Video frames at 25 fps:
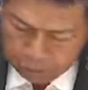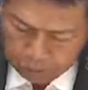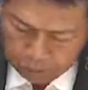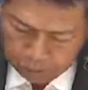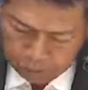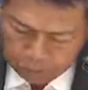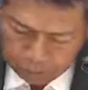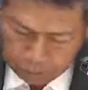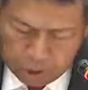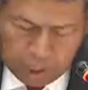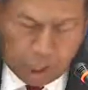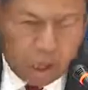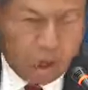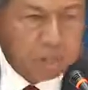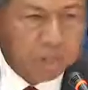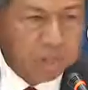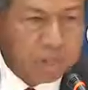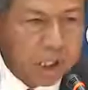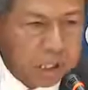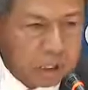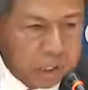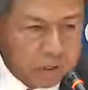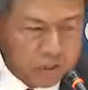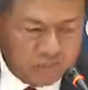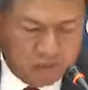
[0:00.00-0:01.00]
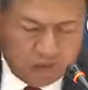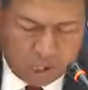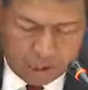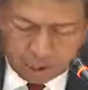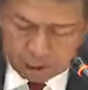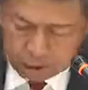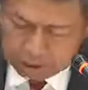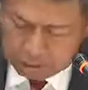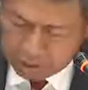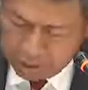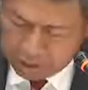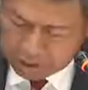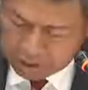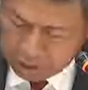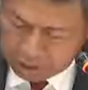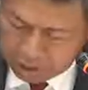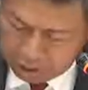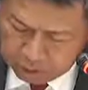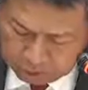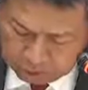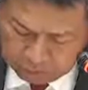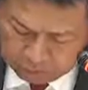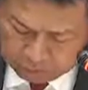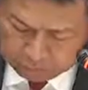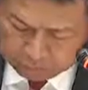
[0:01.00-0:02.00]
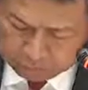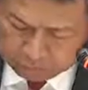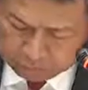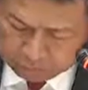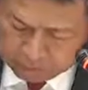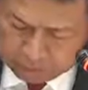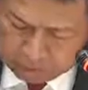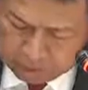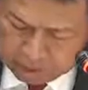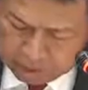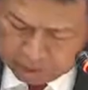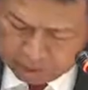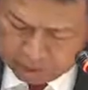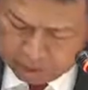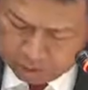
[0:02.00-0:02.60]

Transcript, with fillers: We have taken various measures to implement